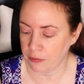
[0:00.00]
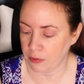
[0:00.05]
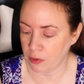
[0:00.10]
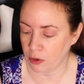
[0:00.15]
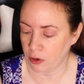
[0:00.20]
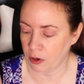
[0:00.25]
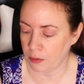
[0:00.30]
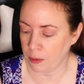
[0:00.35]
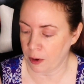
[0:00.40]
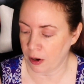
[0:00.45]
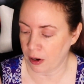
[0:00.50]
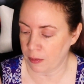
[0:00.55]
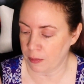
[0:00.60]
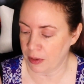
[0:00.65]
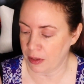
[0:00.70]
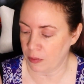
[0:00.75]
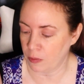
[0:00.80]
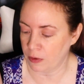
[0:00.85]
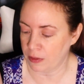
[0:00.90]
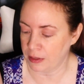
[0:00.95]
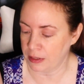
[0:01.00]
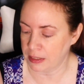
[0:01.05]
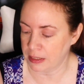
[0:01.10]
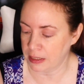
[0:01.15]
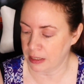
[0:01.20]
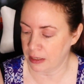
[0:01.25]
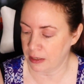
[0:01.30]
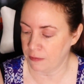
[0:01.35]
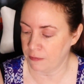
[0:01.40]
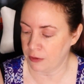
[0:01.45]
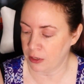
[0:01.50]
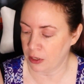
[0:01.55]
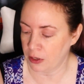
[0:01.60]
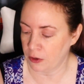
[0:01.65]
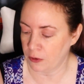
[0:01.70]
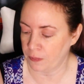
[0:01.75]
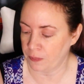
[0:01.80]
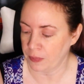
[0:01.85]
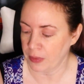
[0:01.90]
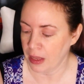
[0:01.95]
floor apartment with a city
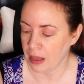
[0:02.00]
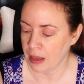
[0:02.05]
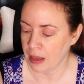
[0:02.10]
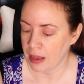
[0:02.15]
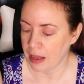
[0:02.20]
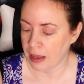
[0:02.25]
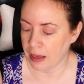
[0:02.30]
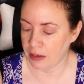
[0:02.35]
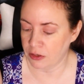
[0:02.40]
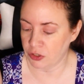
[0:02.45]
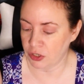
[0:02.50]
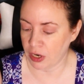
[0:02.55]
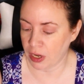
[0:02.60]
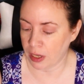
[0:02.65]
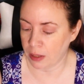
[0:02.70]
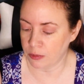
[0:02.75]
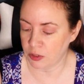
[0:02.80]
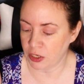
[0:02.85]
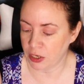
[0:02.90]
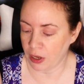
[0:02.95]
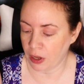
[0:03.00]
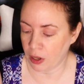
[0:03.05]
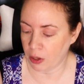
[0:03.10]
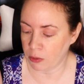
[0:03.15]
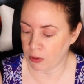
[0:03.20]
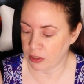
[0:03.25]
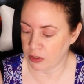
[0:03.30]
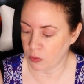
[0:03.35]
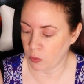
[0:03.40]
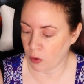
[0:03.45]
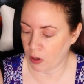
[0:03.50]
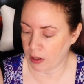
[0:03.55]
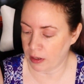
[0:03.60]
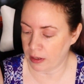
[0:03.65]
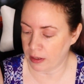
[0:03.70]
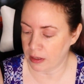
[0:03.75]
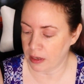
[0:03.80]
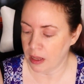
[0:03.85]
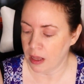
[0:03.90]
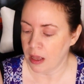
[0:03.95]
view, and job she always
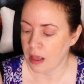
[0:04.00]
wanted.